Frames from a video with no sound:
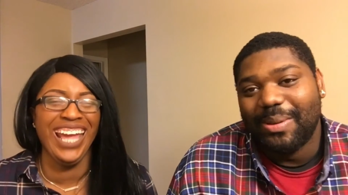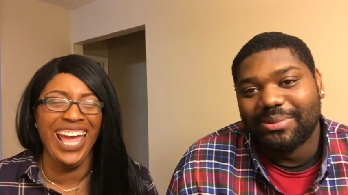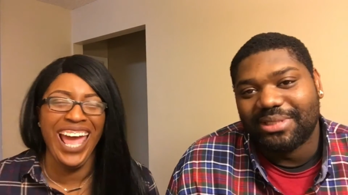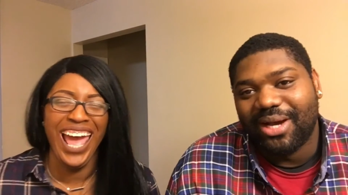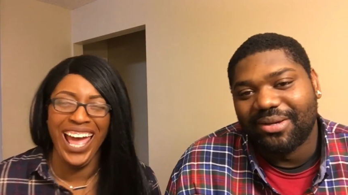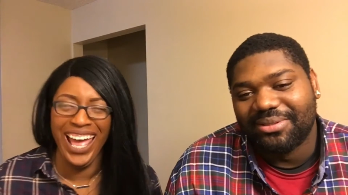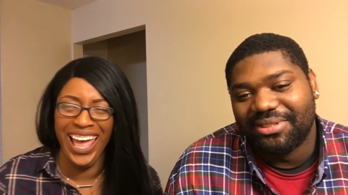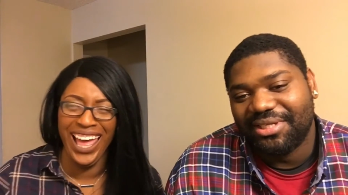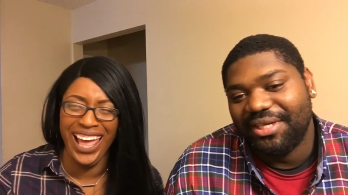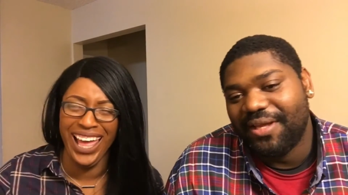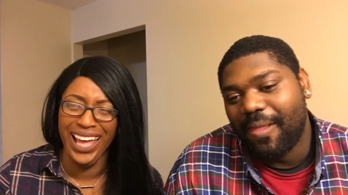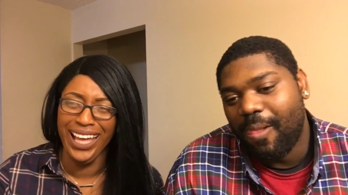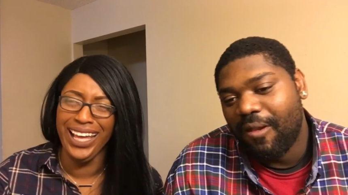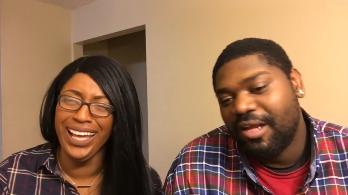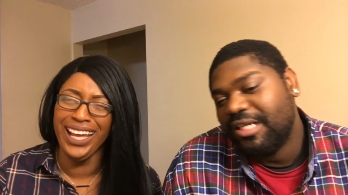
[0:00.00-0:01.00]
Speaker 1: I'm talking to you.
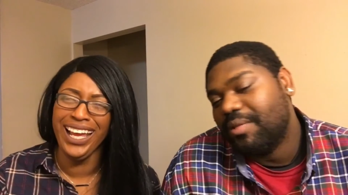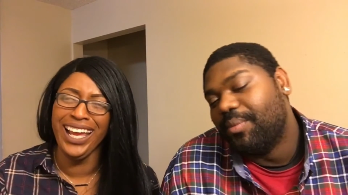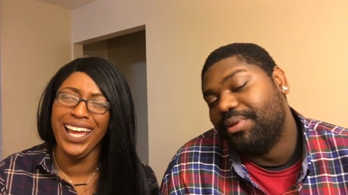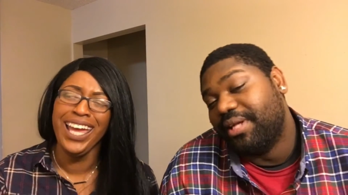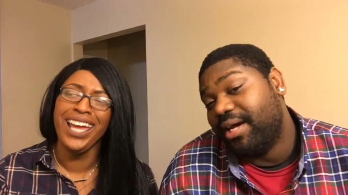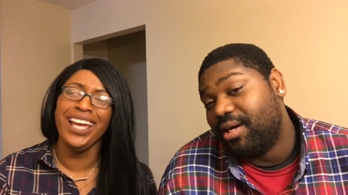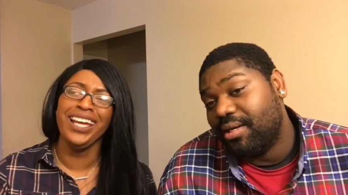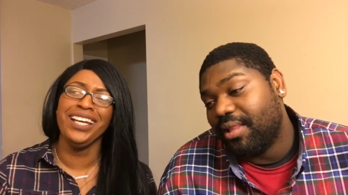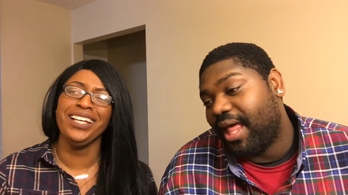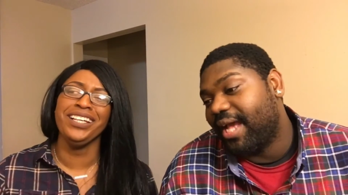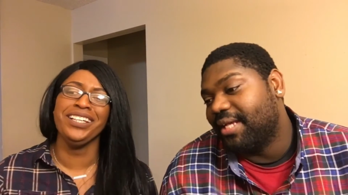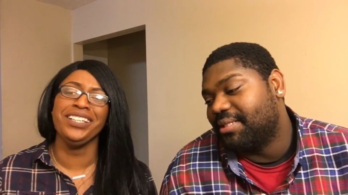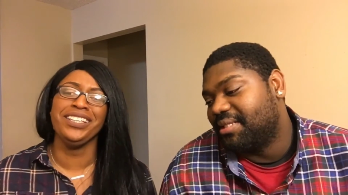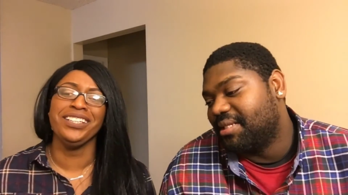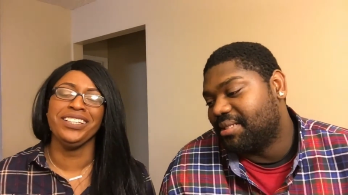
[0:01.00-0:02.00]
But now,
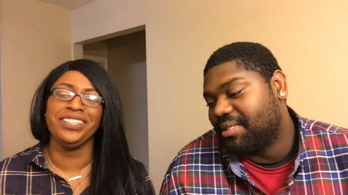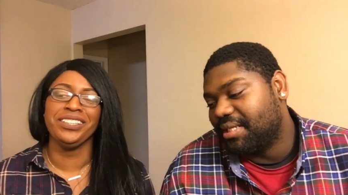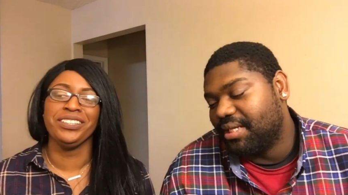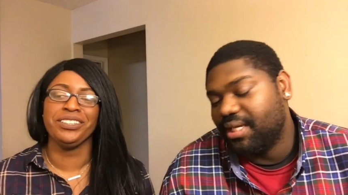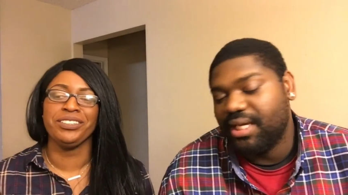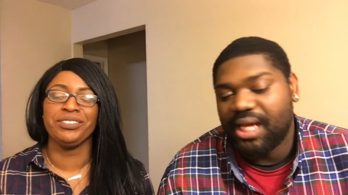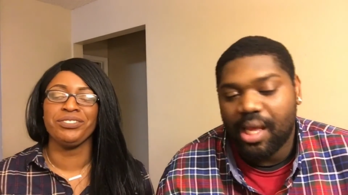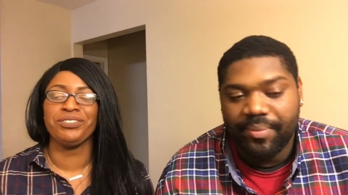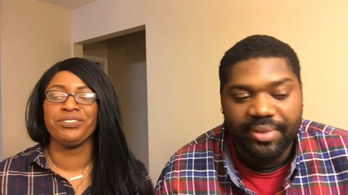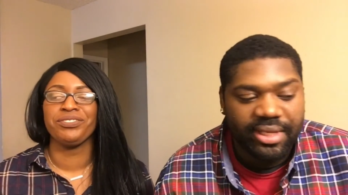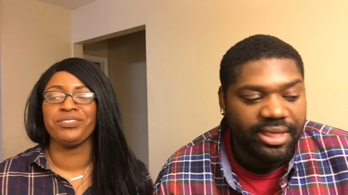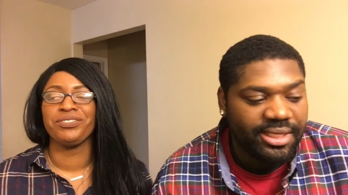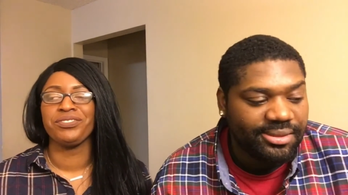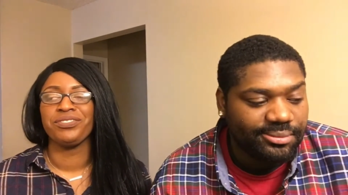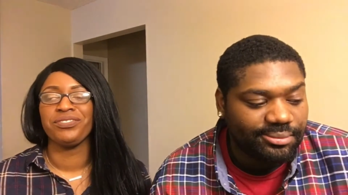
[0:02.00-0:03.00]
like, since then, I
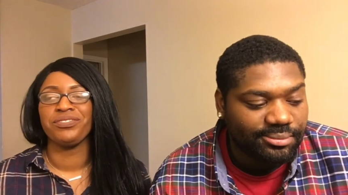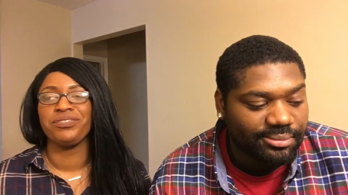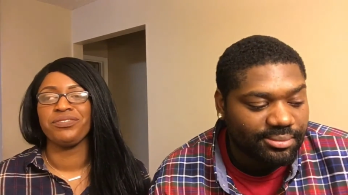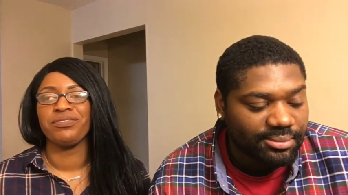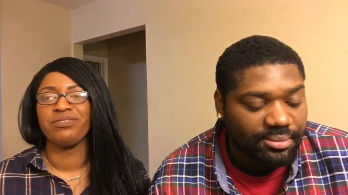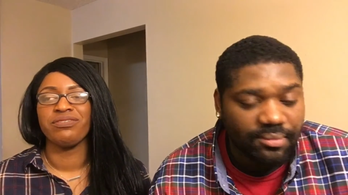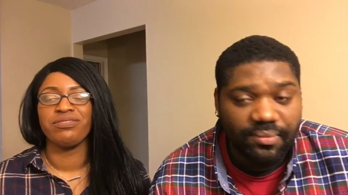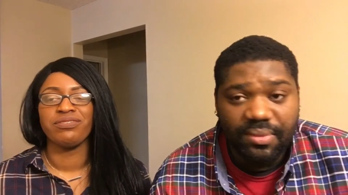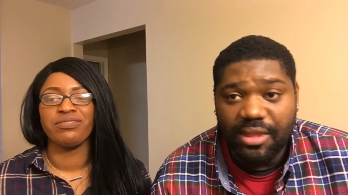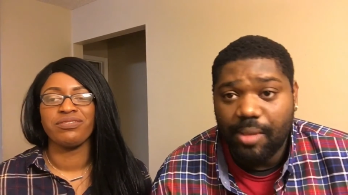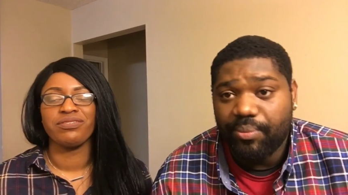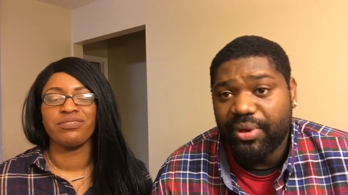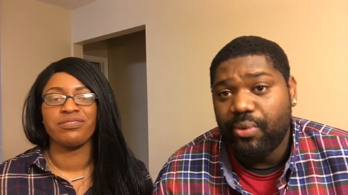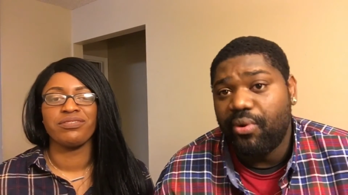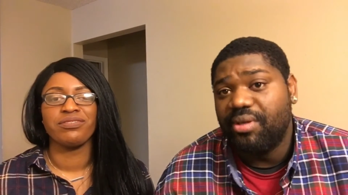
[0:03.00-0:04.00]
mean,
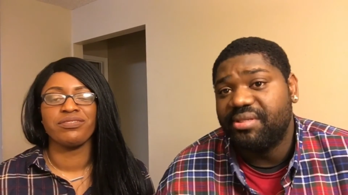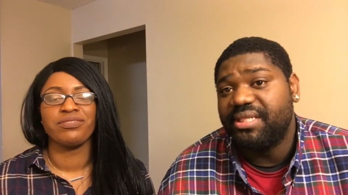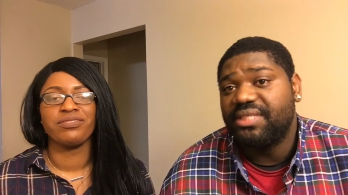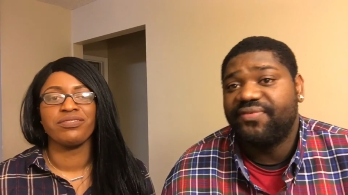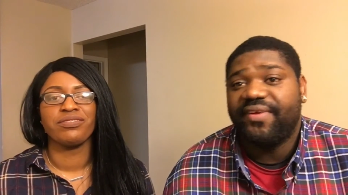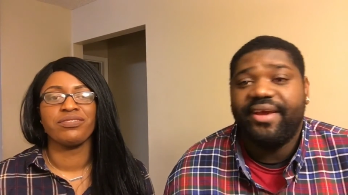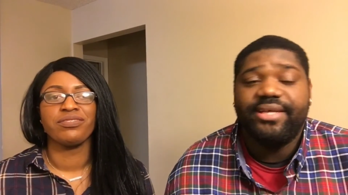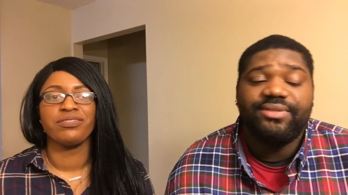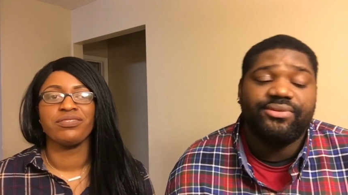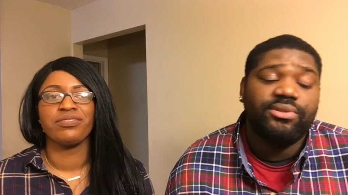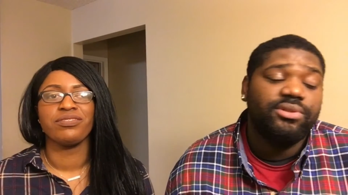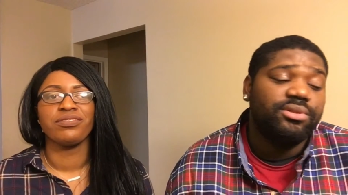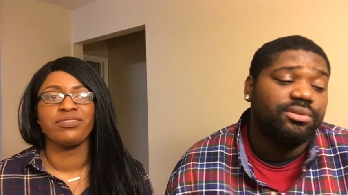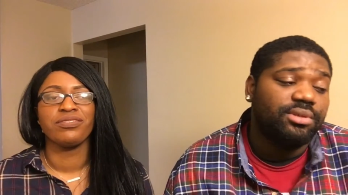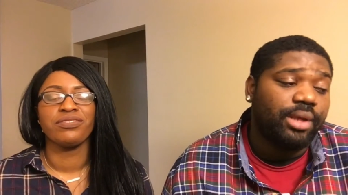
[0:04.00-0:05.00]
Bree won't touch fast
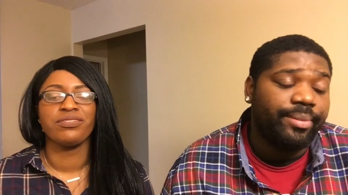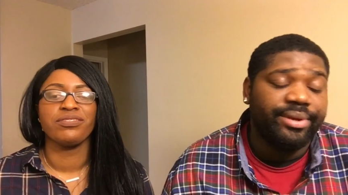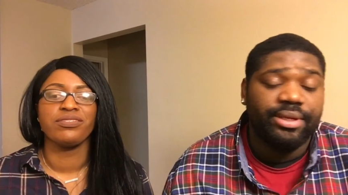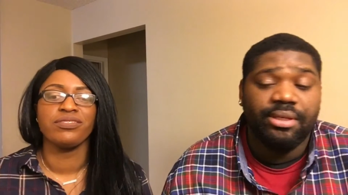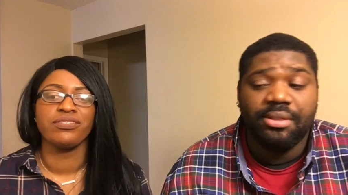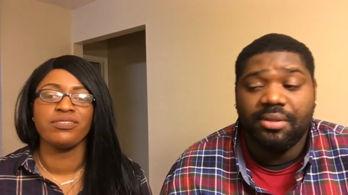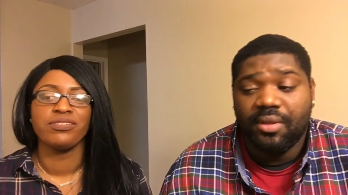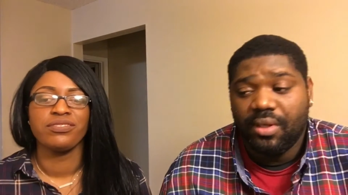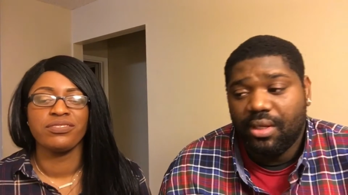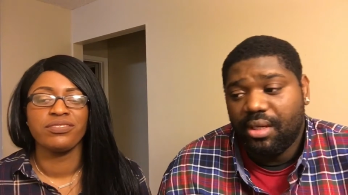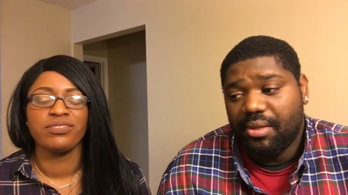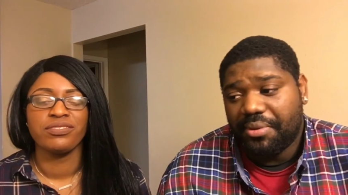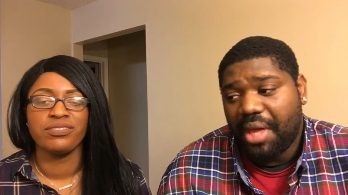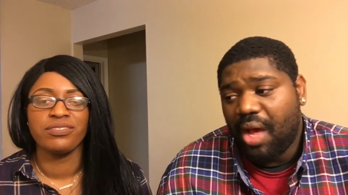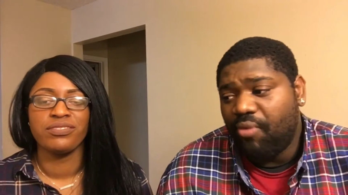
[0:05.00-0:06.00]
food. I mean,
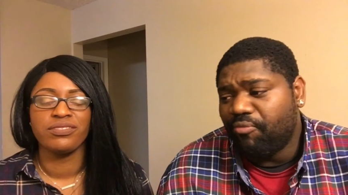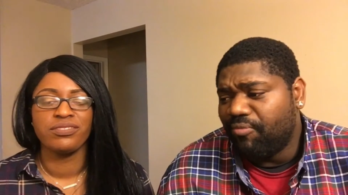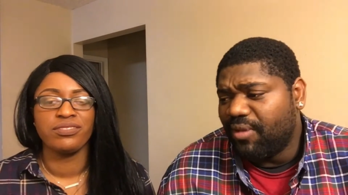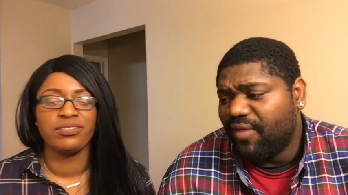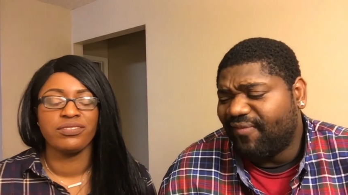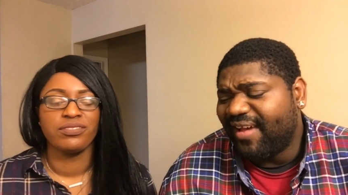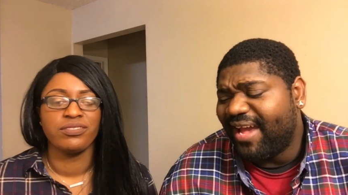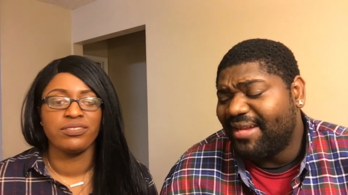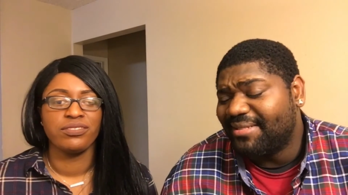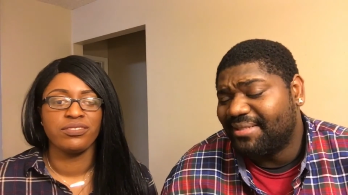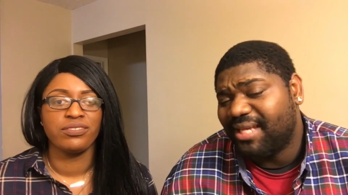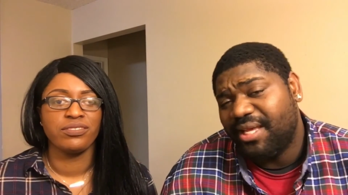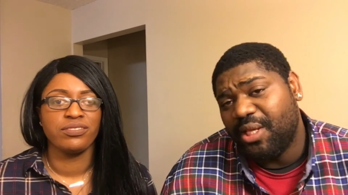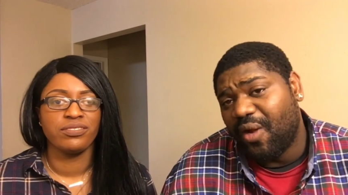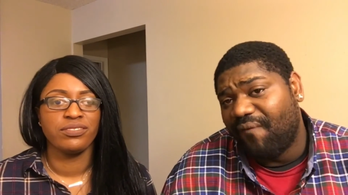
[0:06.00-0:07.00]
I, if I had to
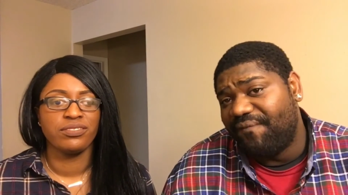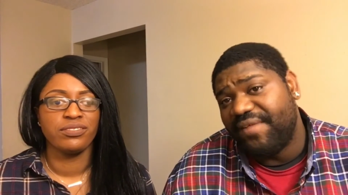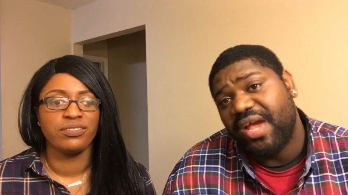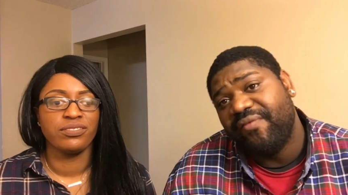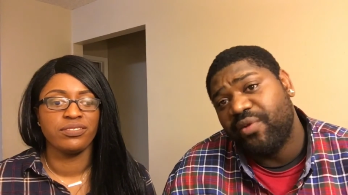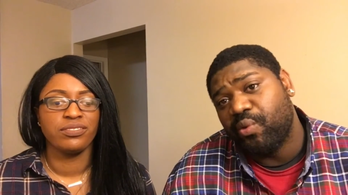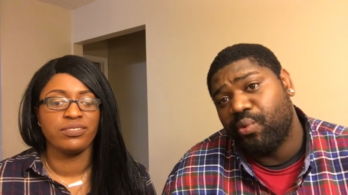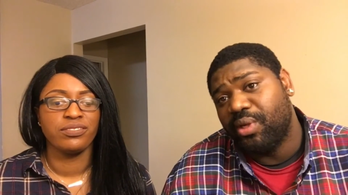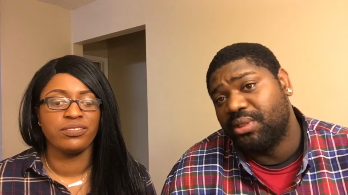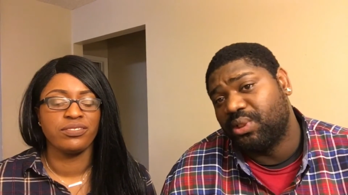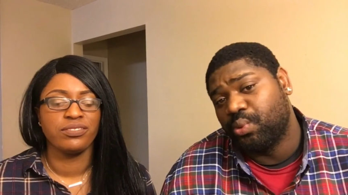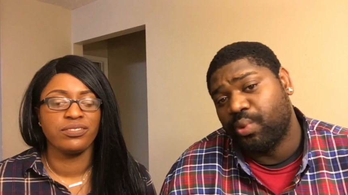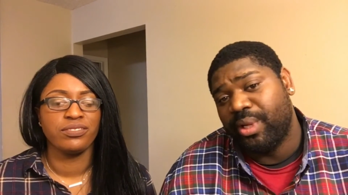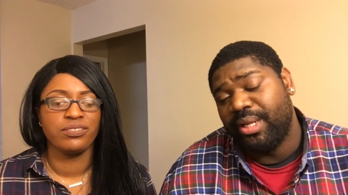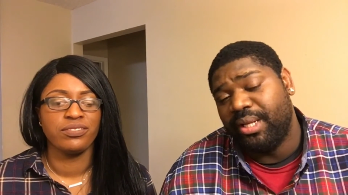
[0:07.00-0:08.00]
say your favorite
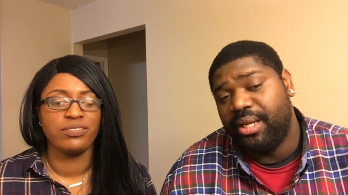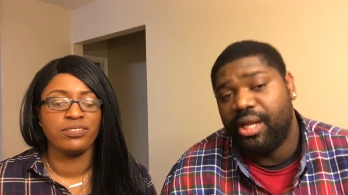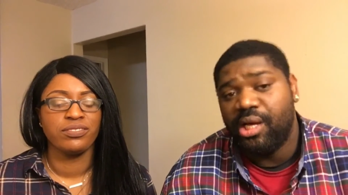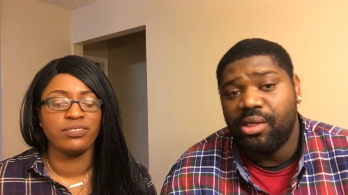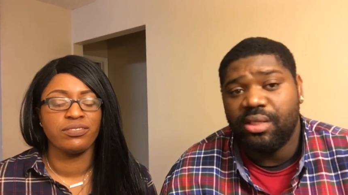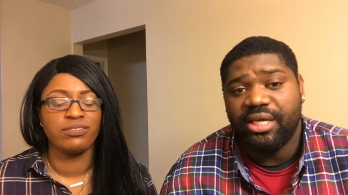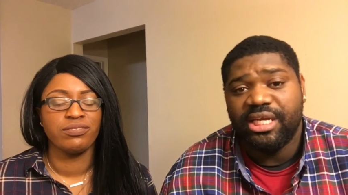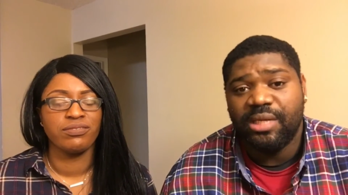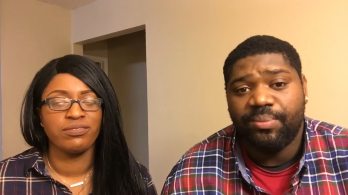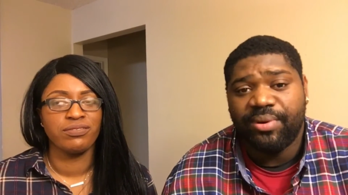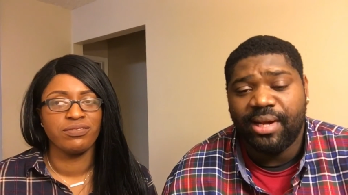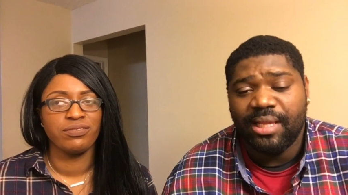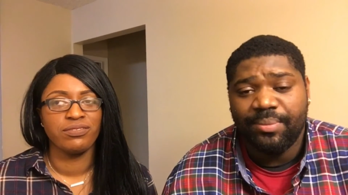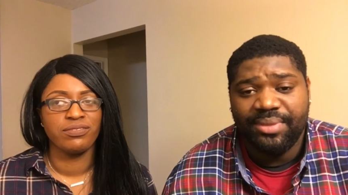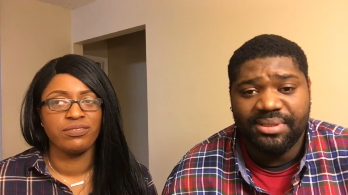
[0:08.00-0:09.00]
restaurant now, it'd
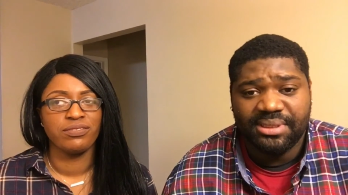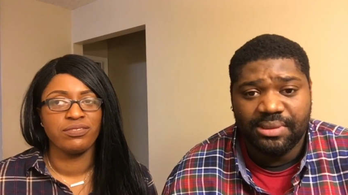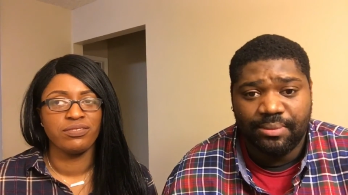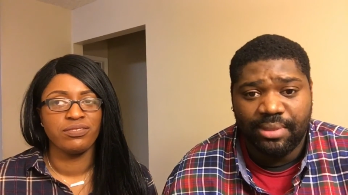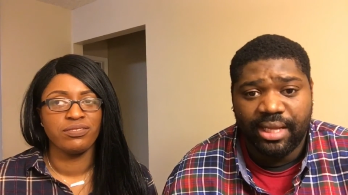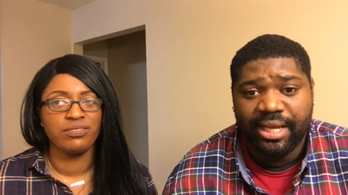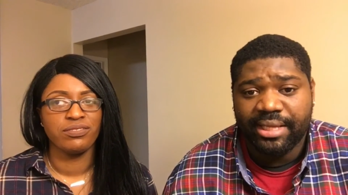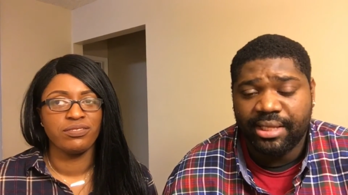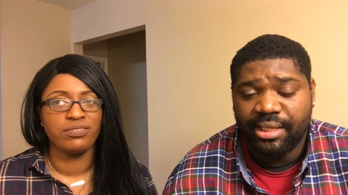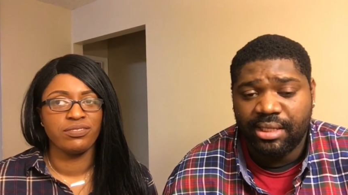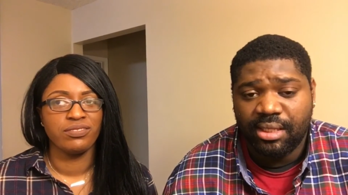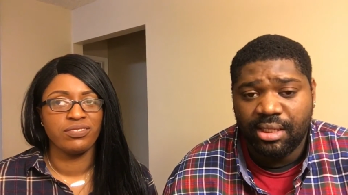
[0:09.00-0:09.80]
probably be something like uh, a